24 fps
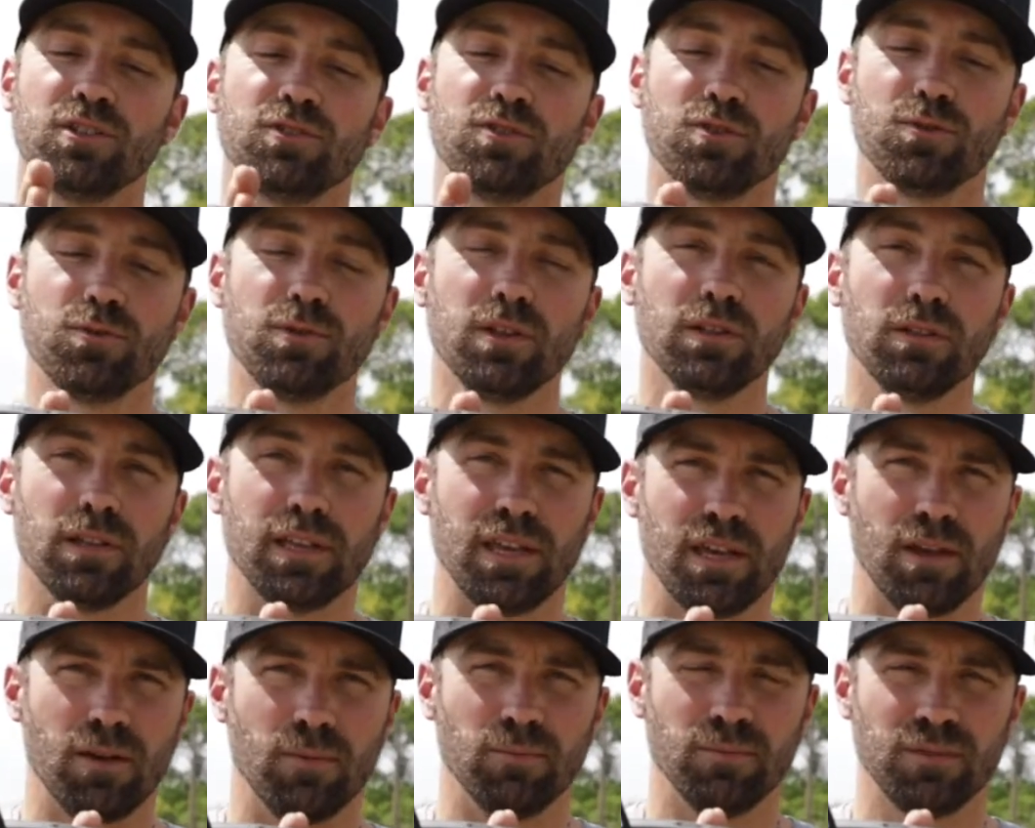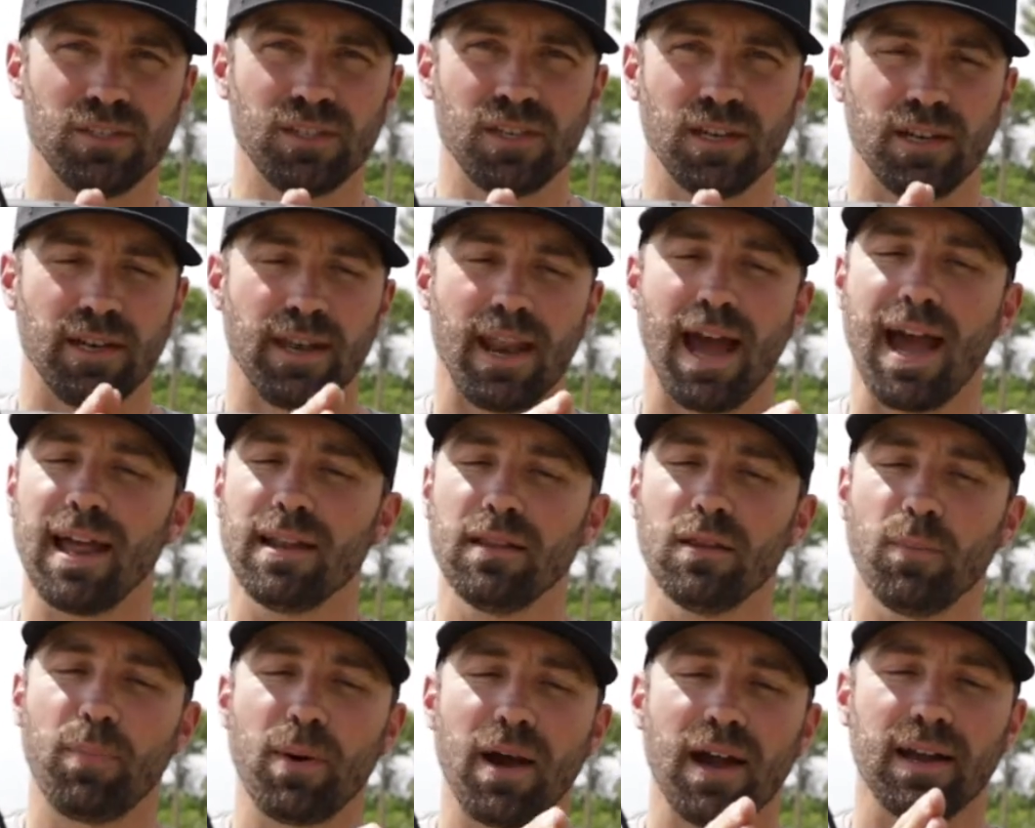to the limbs,
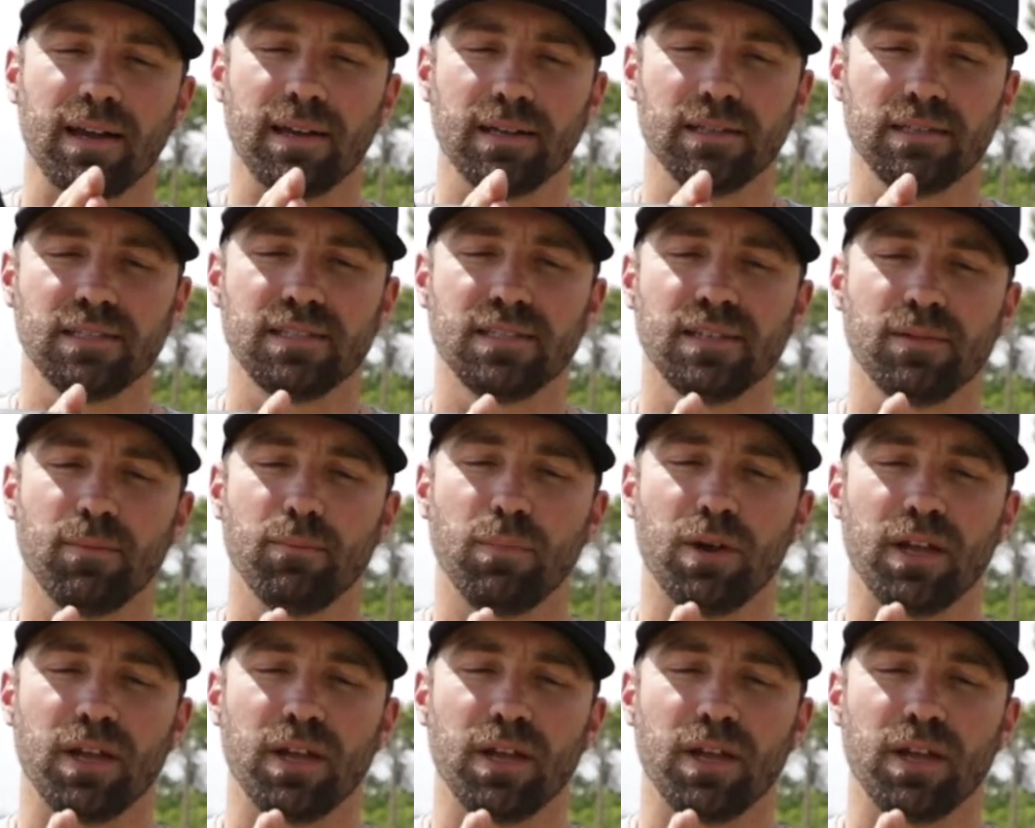not in the pockets,